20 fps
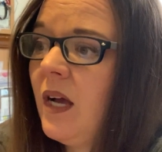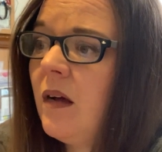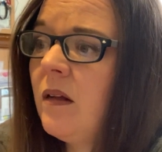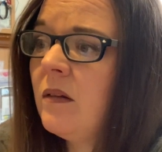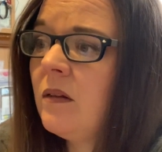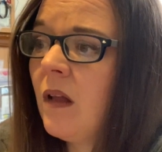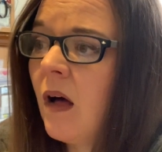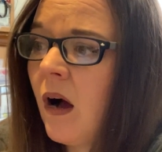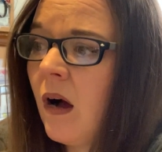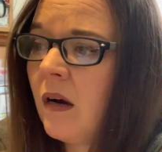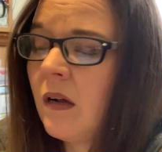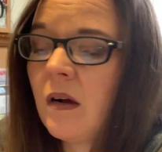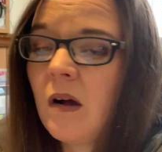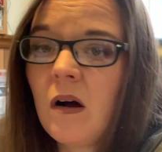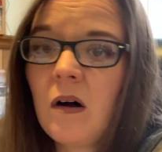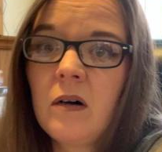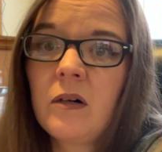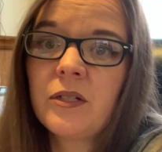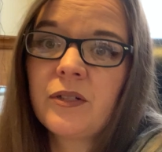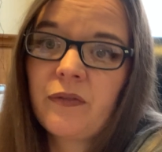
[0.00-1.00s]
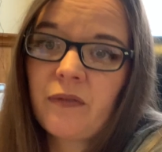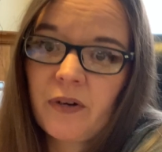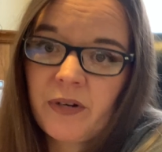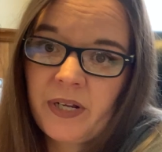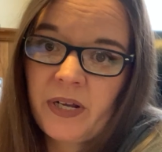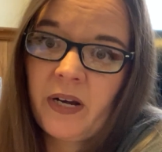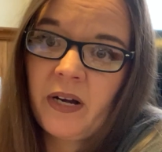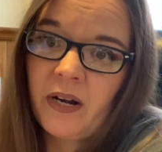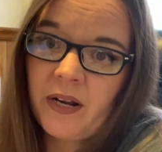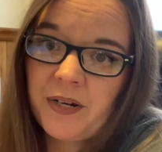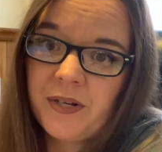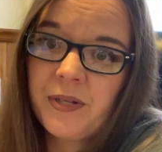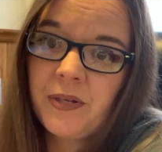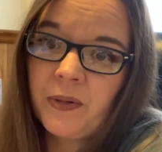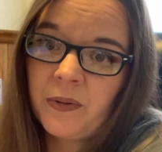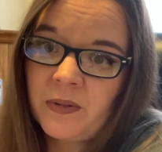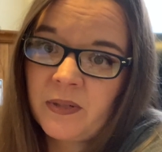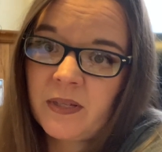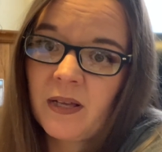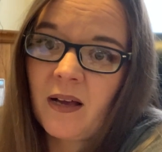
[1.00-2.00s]
A lot of calls for teenage
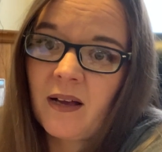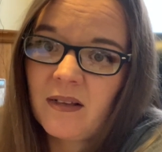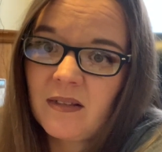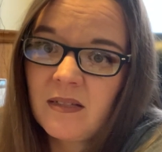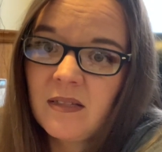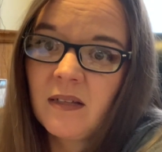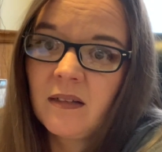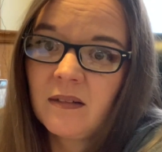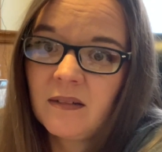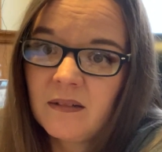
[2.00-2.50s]
suicides.